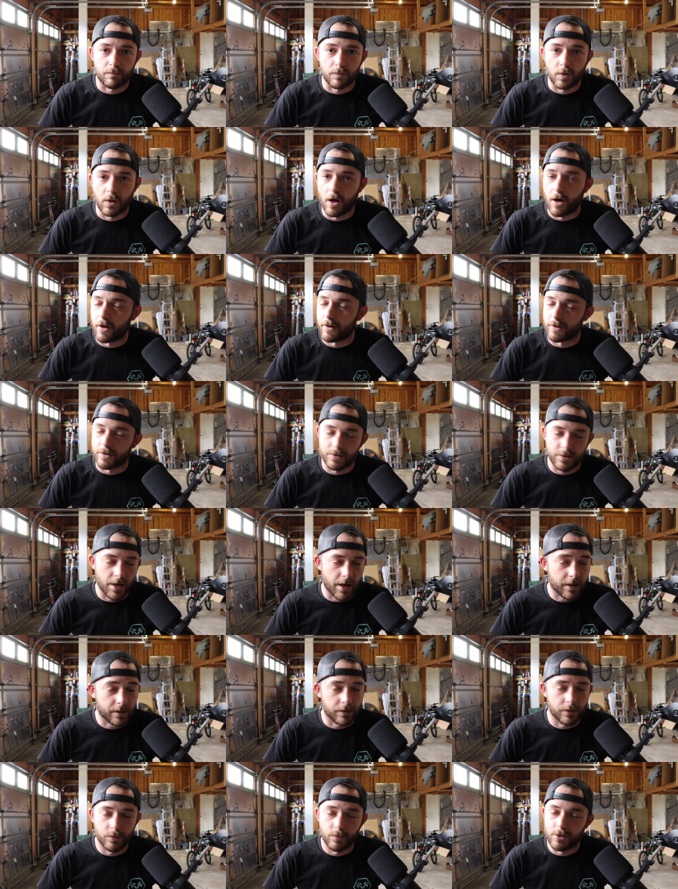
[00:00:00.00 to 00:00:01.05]
got
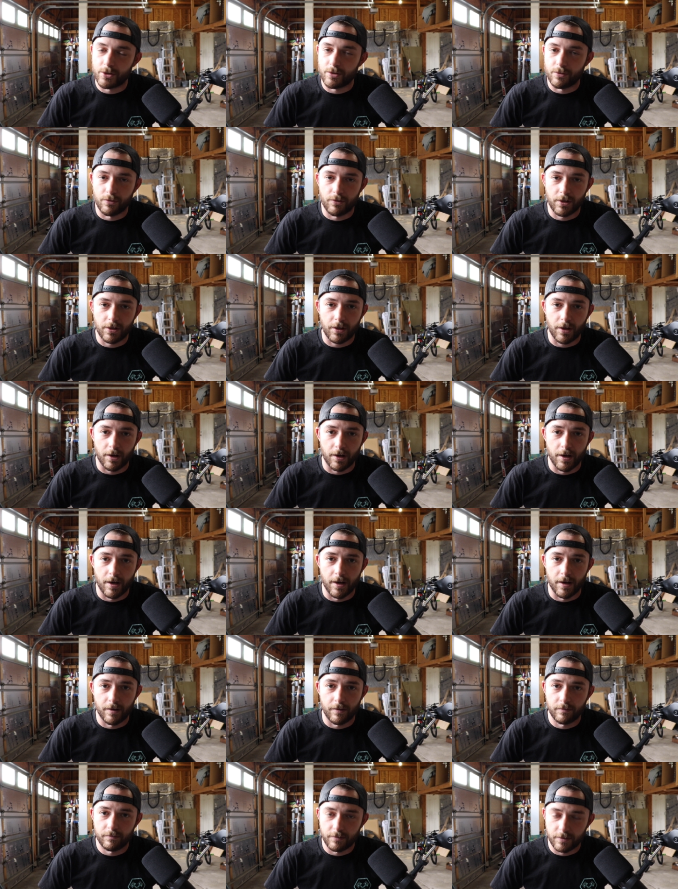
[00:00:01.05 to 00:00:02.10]
exactly what you think I
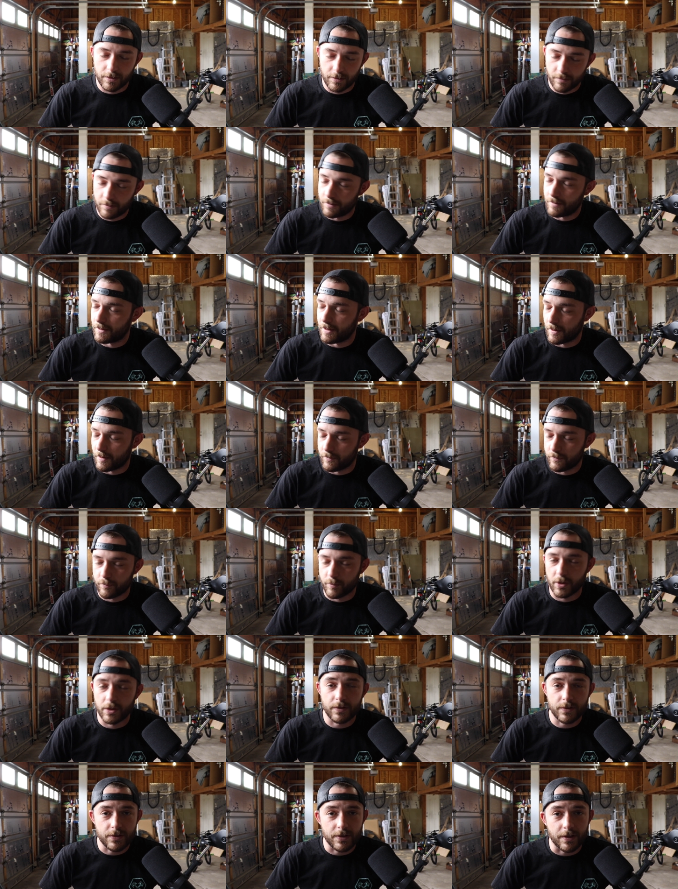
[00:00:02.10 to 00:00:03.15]
have, and I've
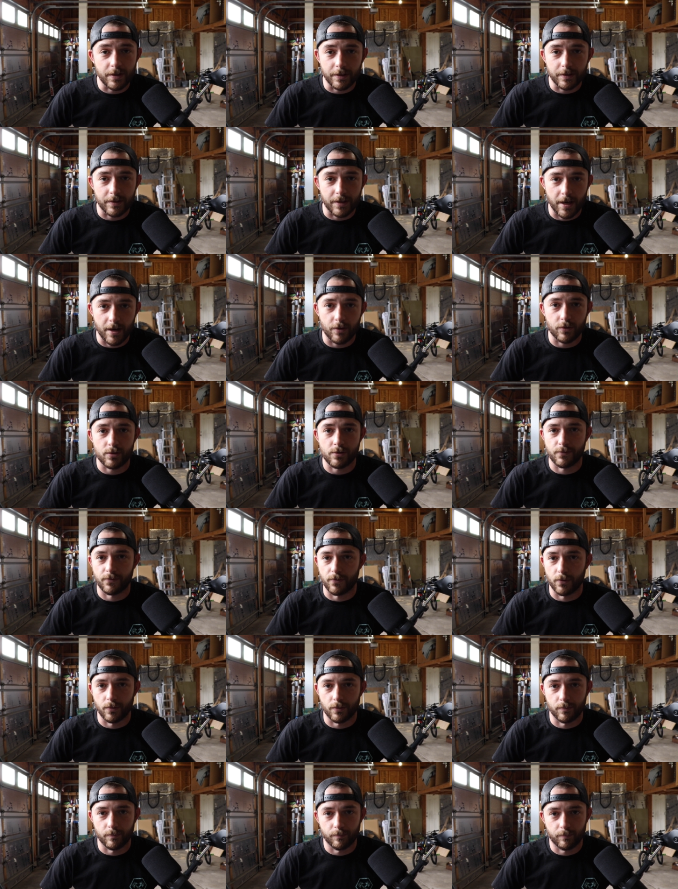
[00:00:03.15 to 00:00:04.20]
been sitting at the house
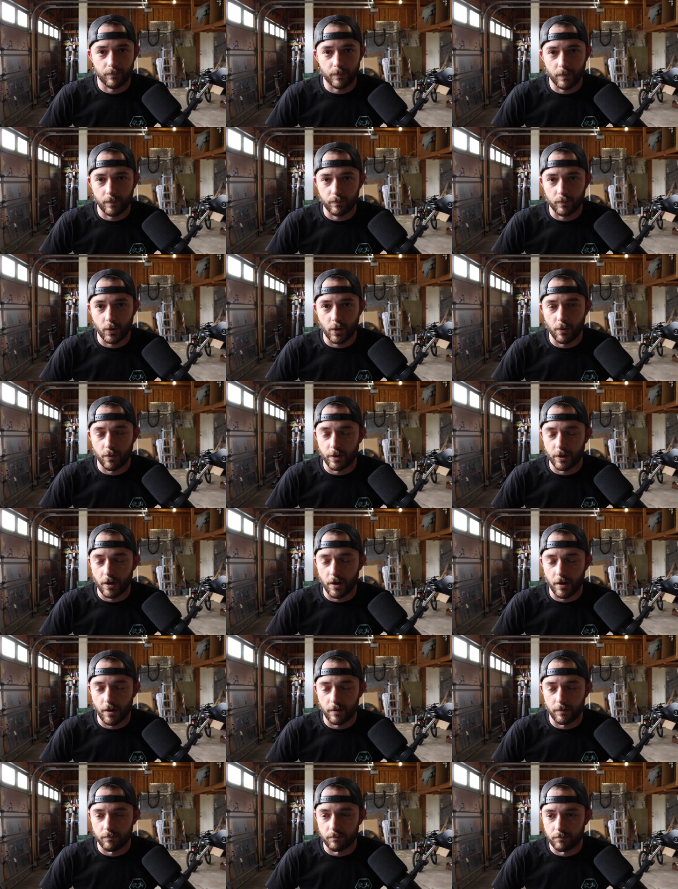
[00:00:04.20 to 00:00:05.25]
for going
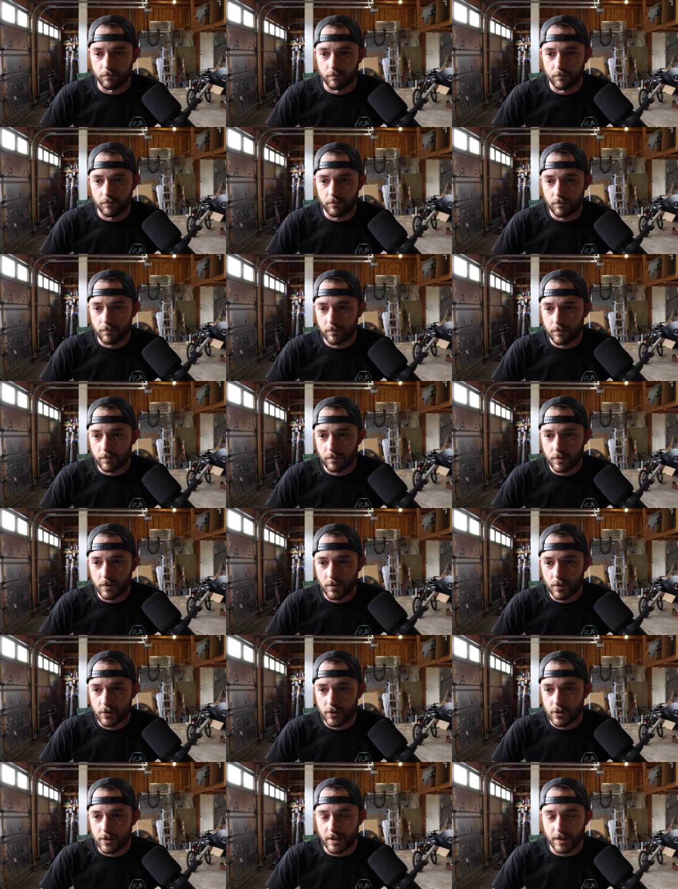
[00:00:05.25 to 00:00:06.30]
on
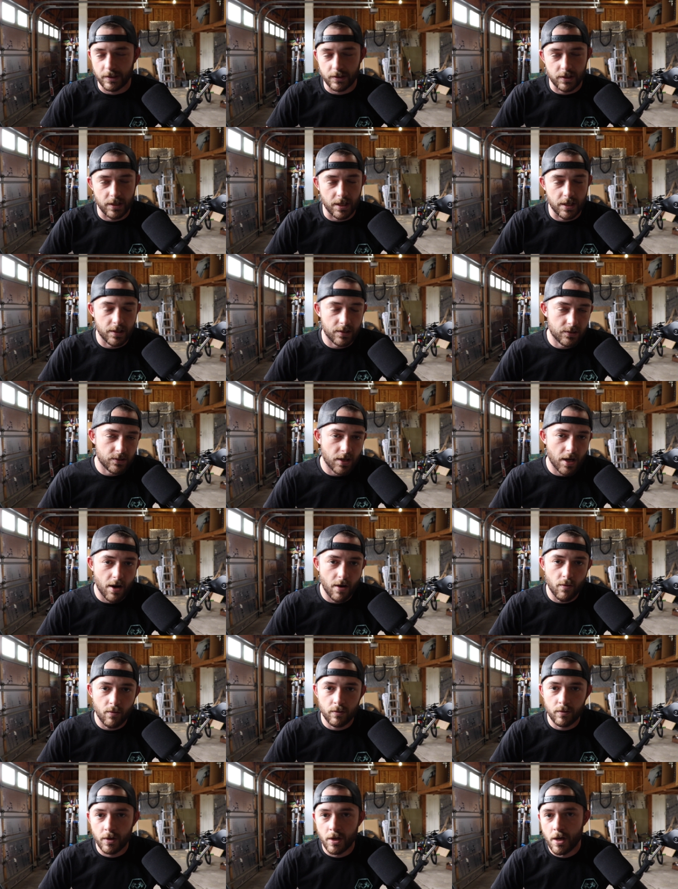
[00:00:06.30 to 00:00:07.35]
6 days
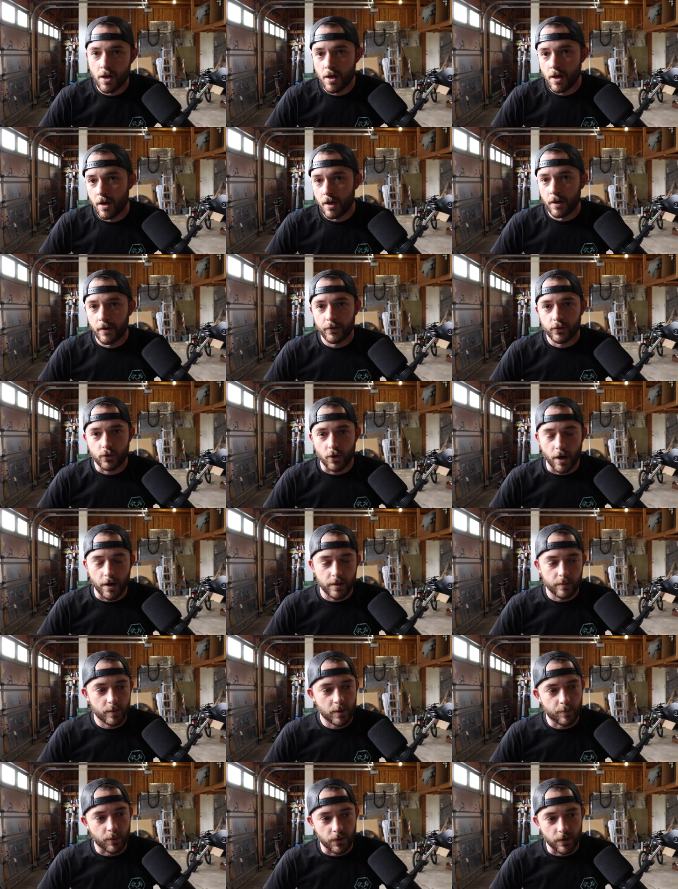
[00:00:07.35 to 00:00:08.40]
now, trying to
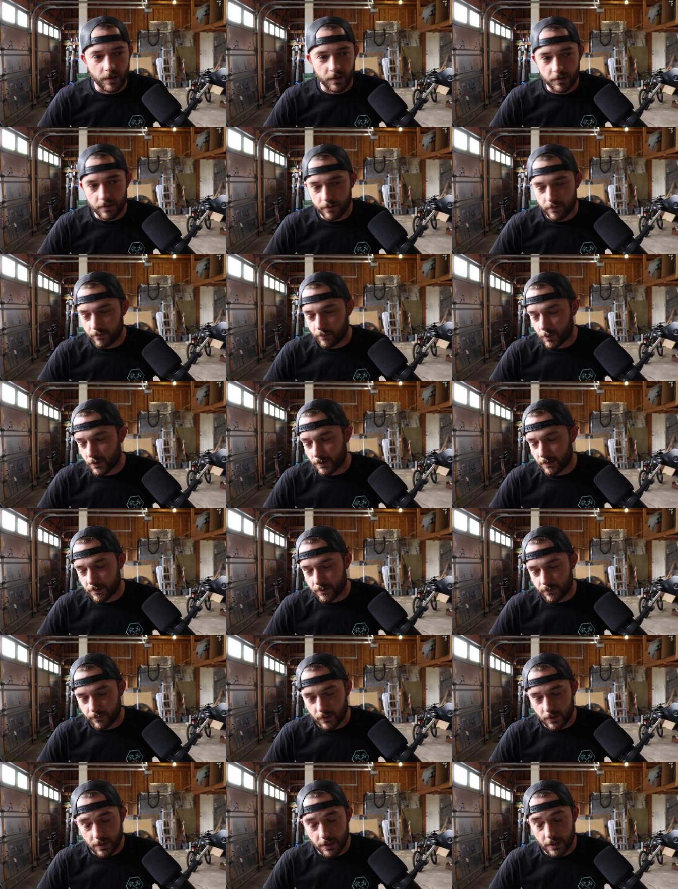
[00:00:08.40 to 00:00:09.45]
be productive, but this
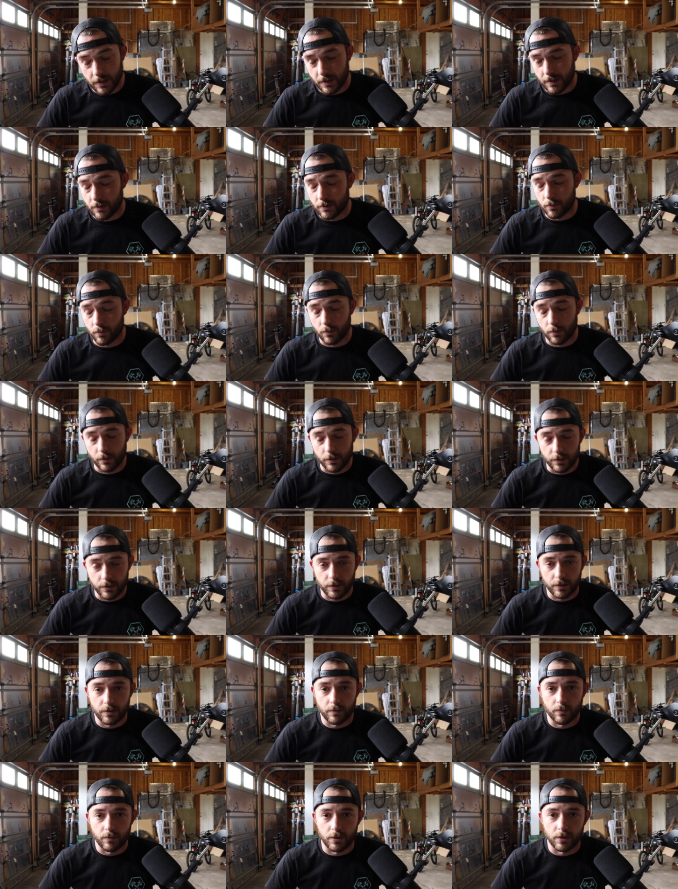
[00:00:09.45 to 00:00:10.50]
fatigue is
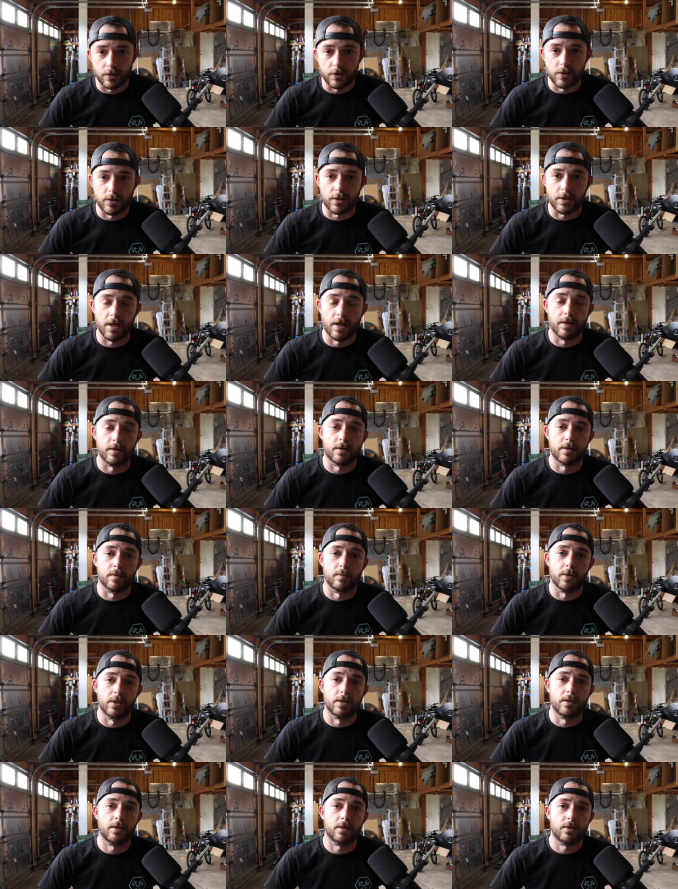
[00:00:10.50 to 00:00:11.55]
really just getting to
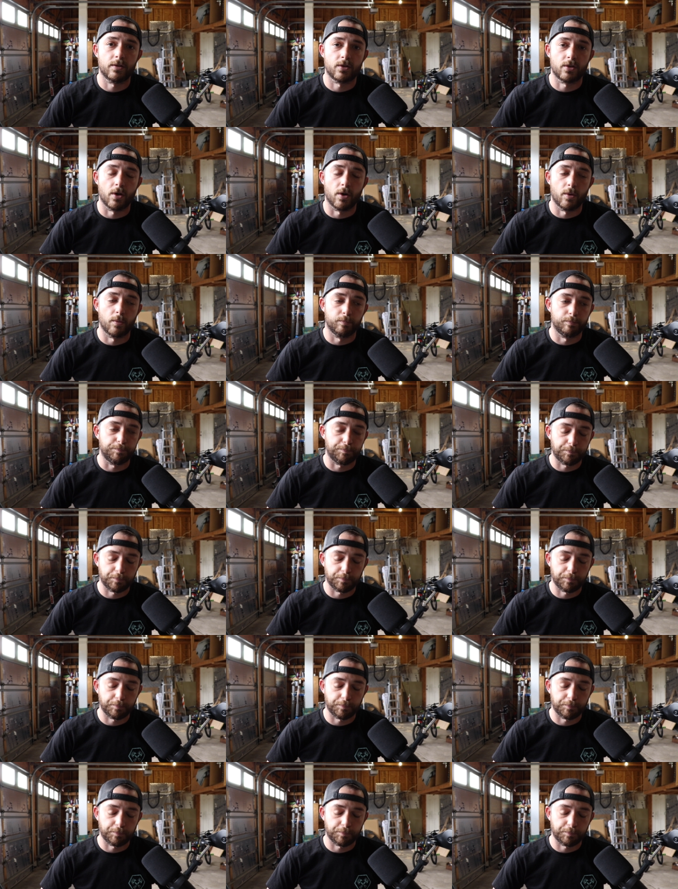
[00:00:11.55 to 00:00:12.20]
me. So